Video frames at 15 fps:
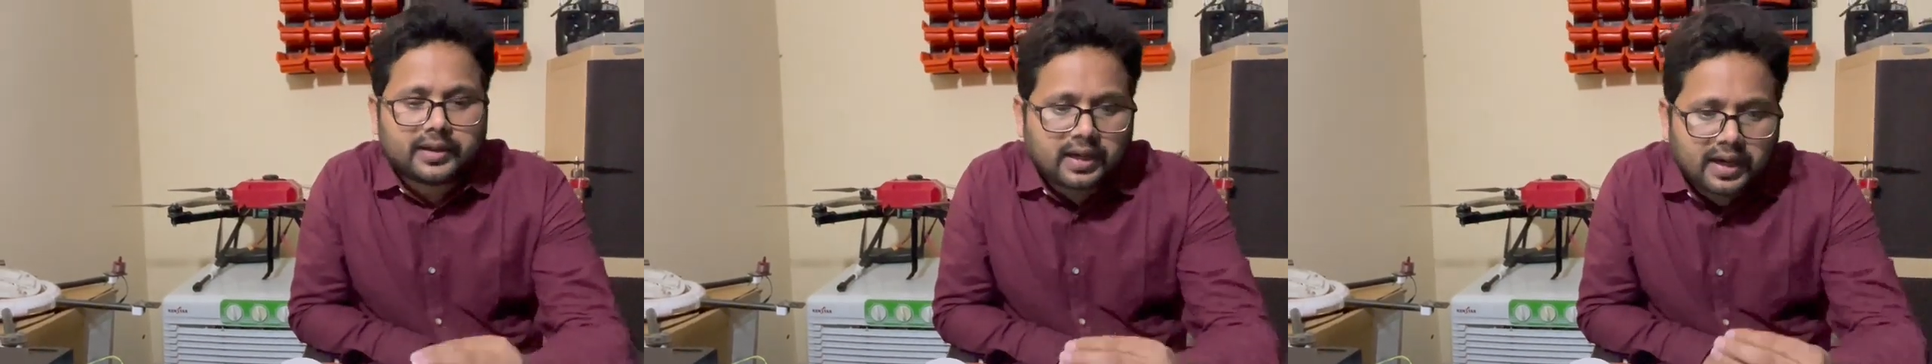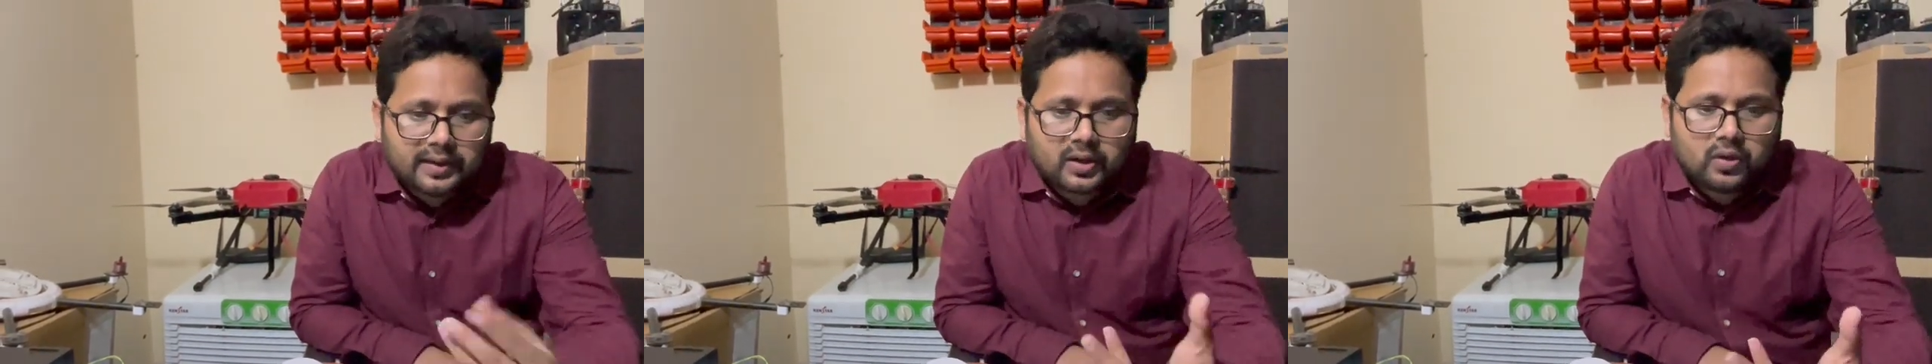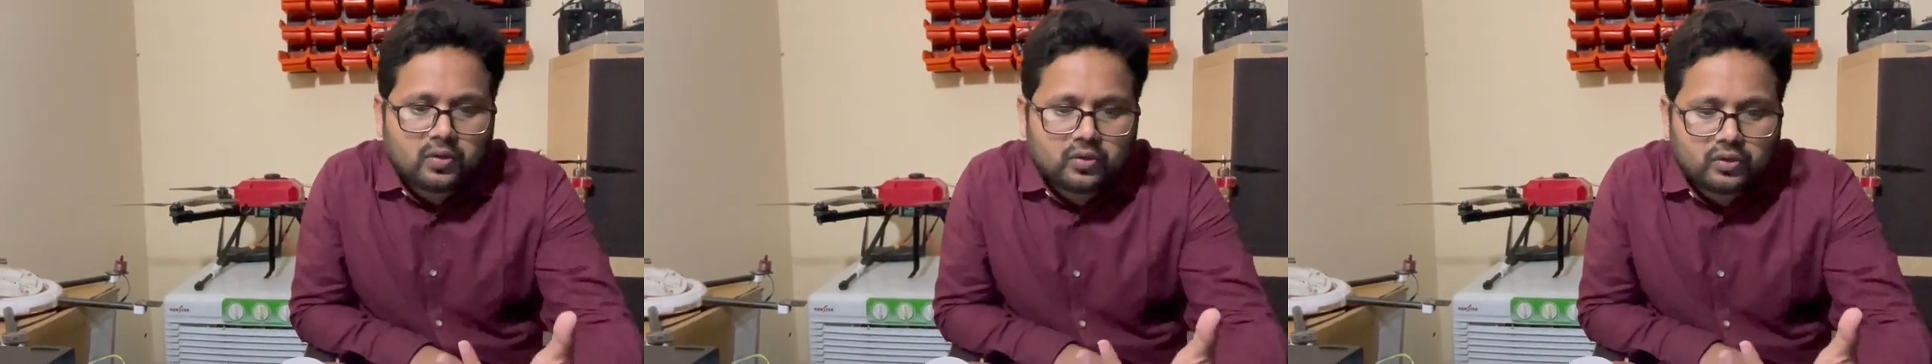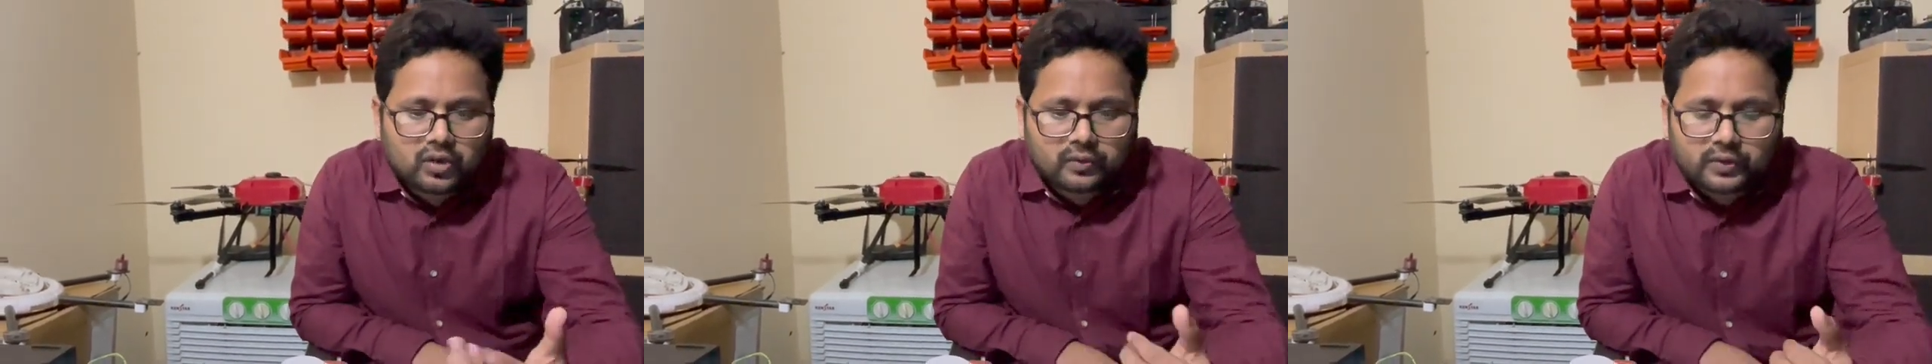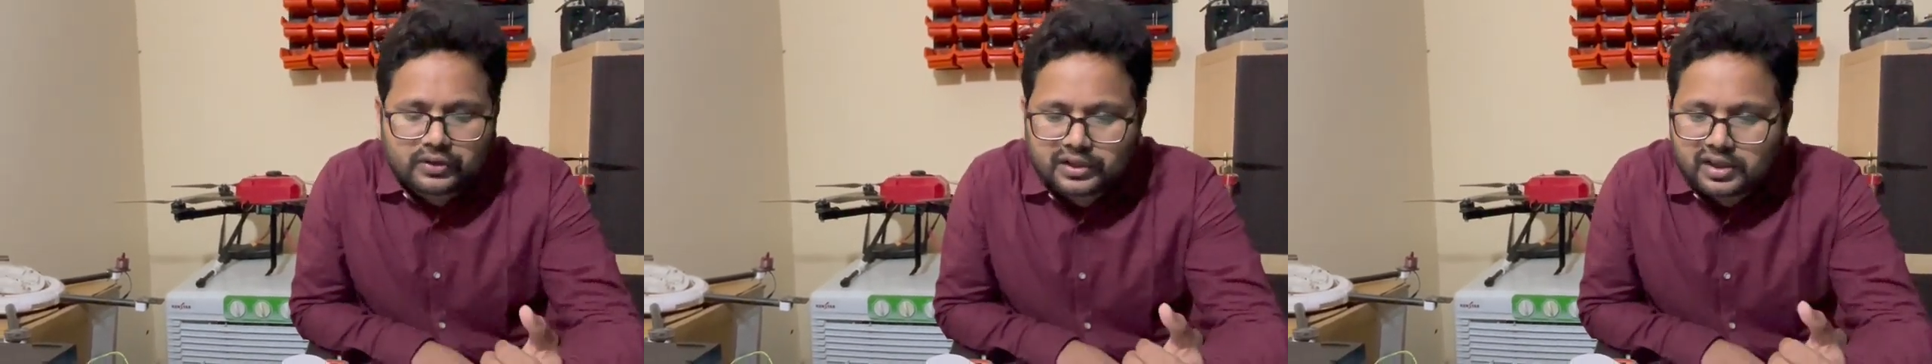And now the
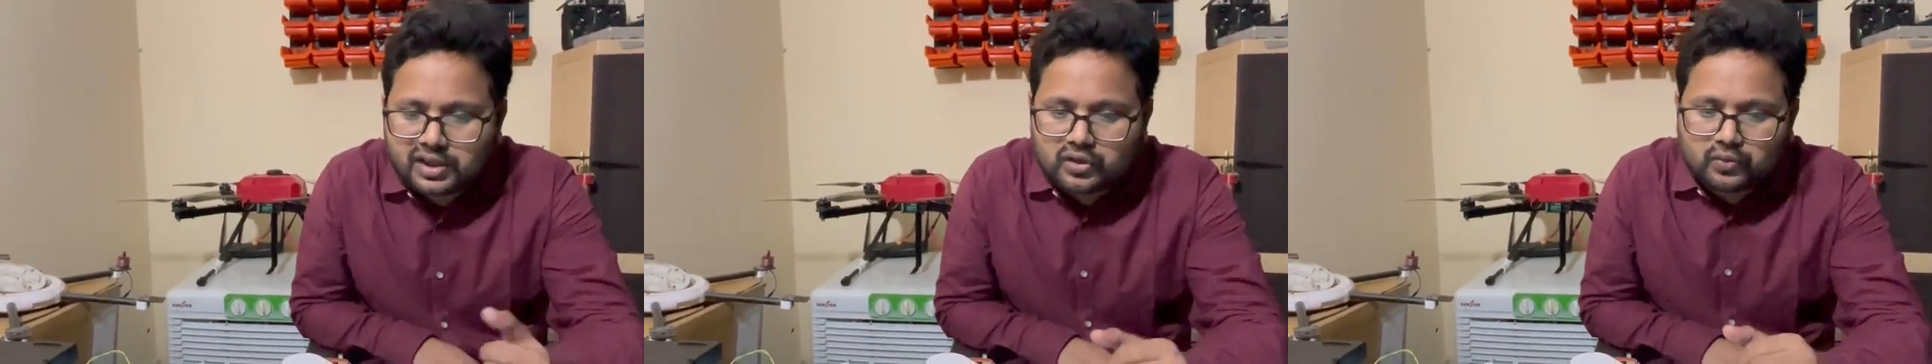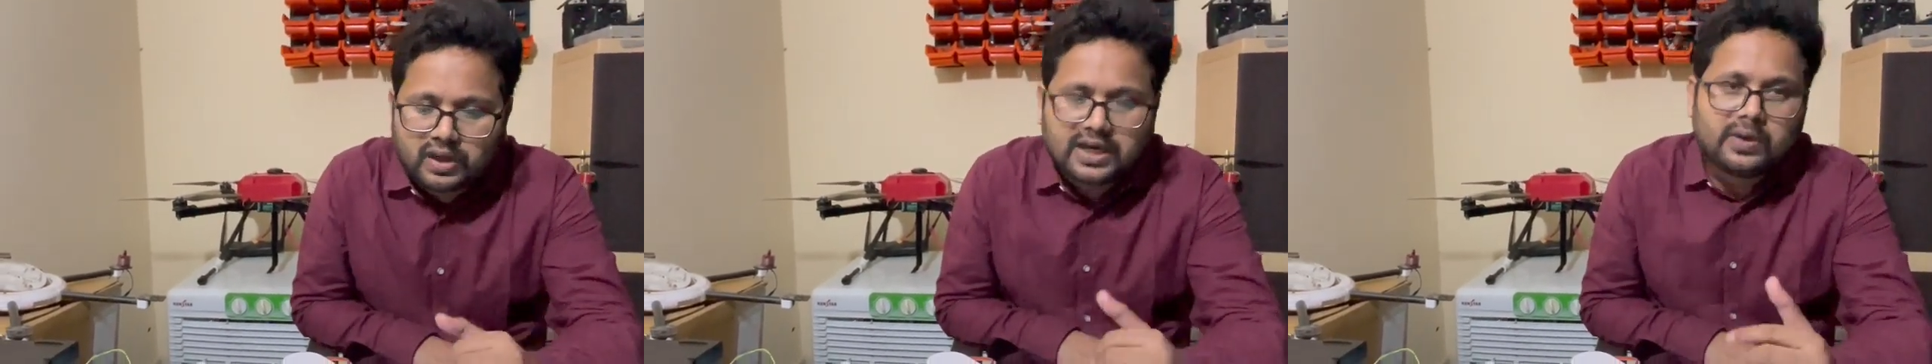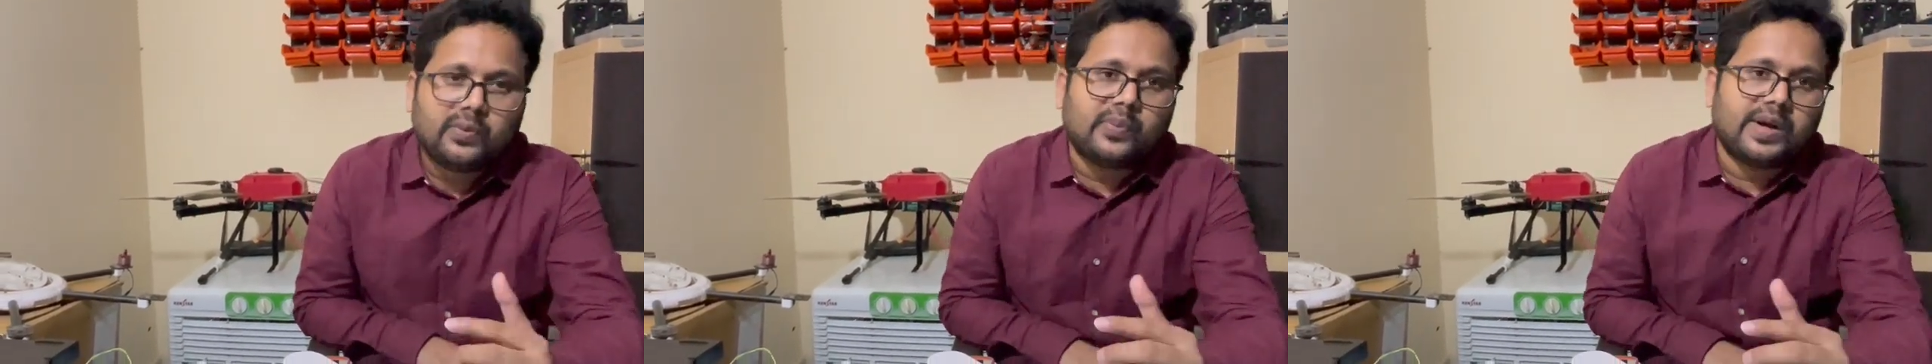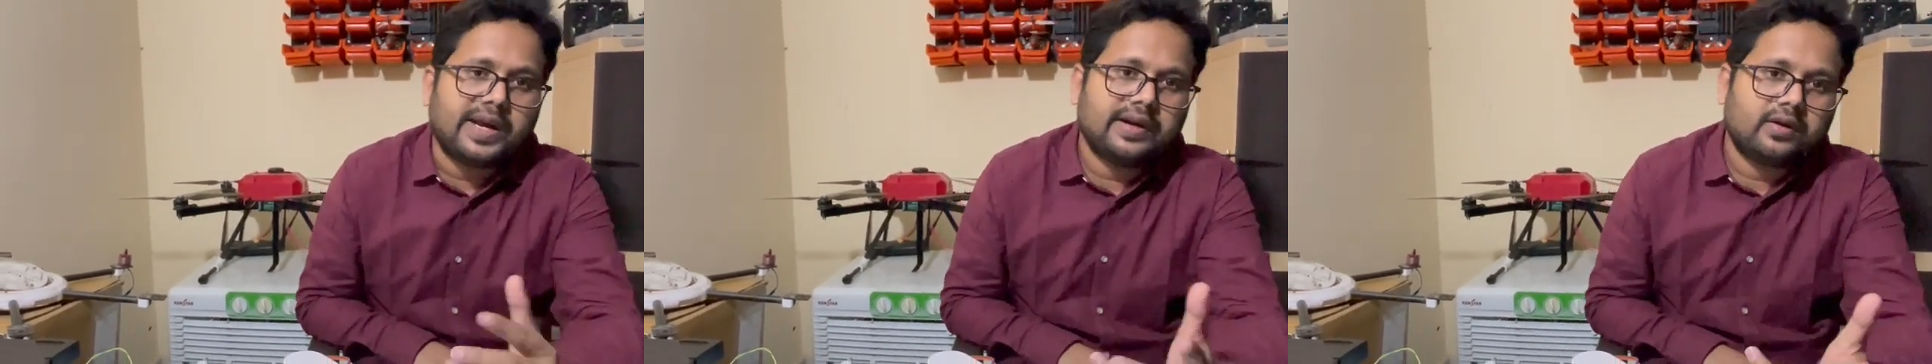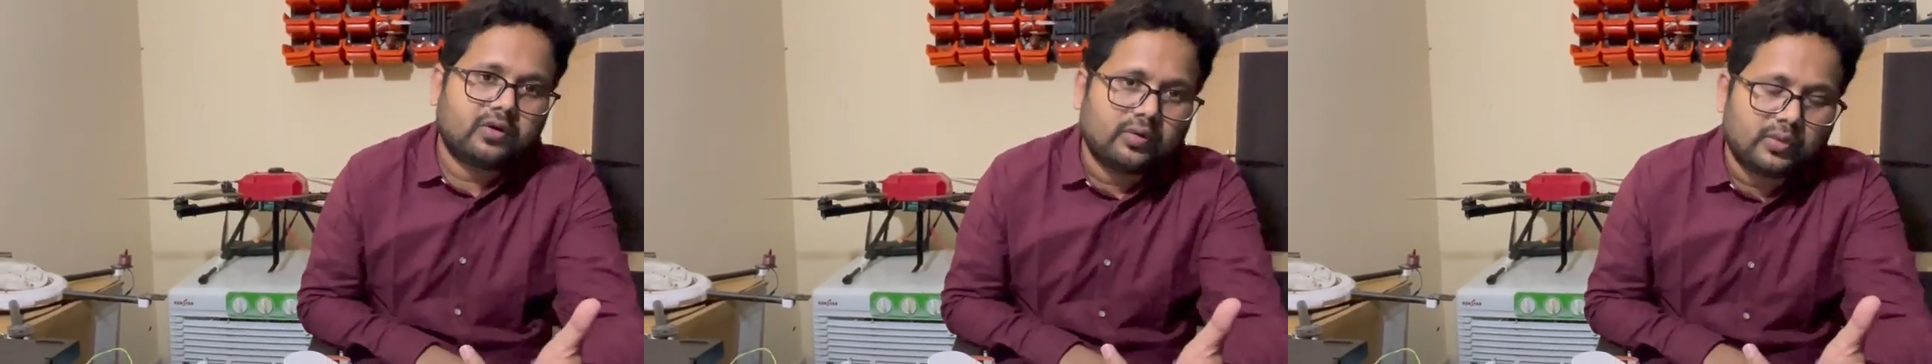question is, why
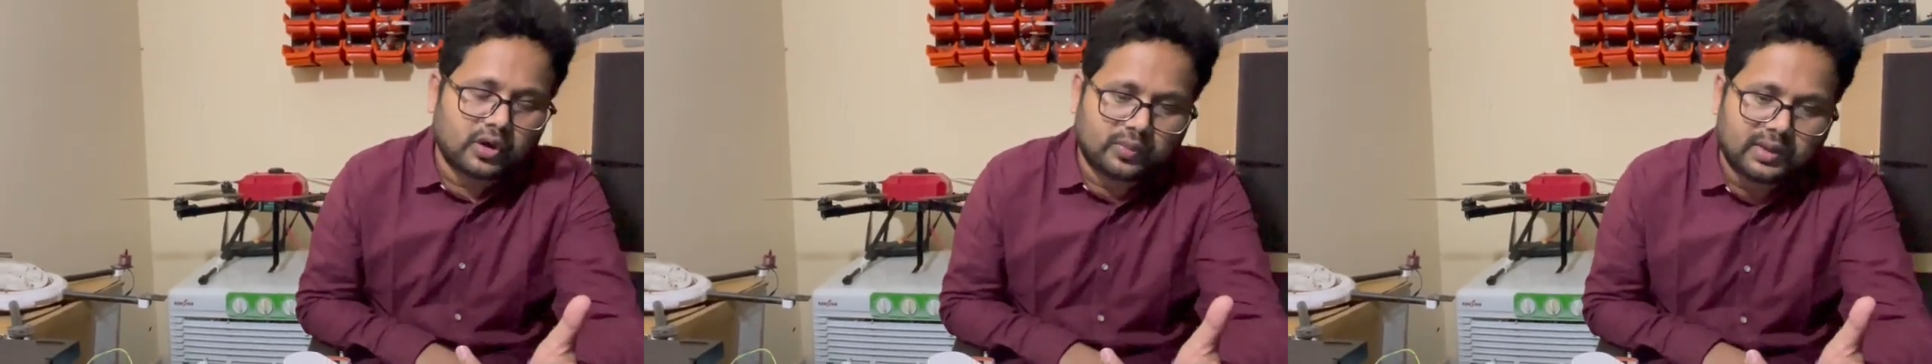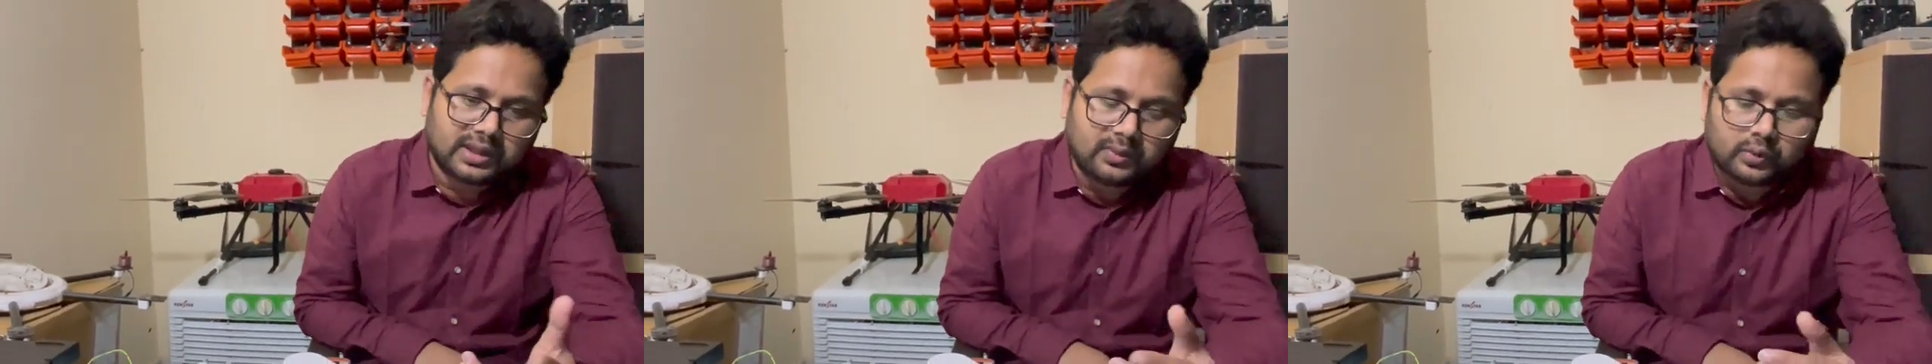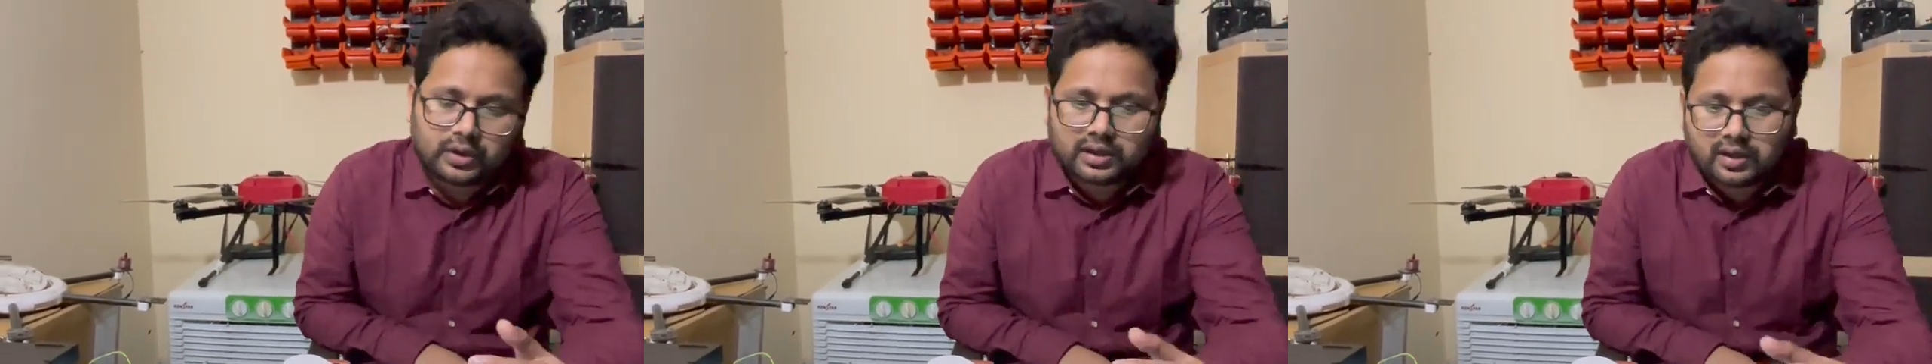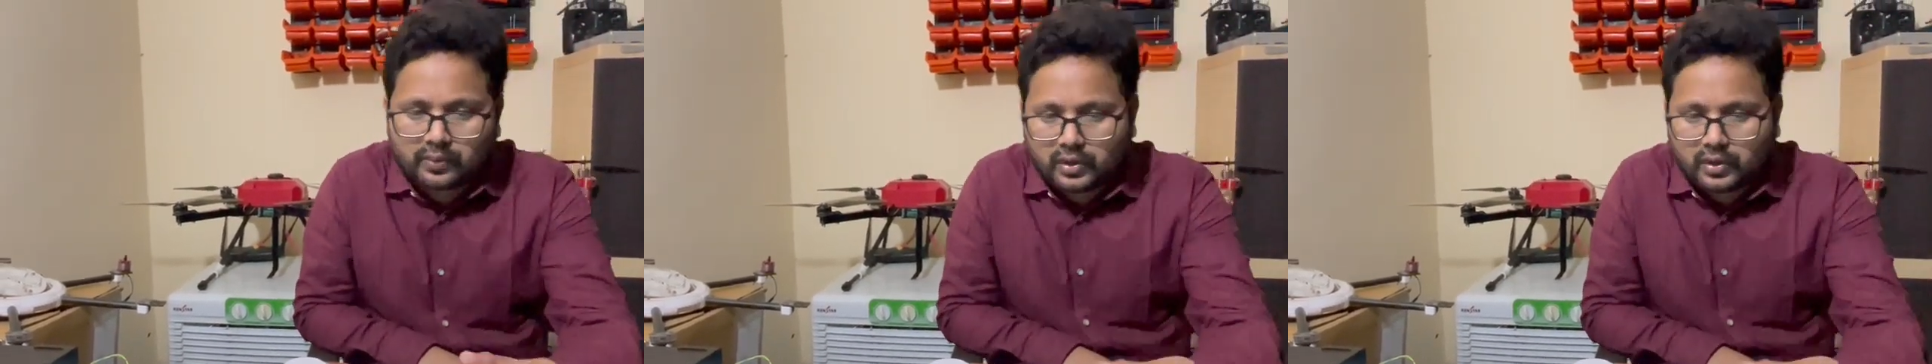planar robot manipulator?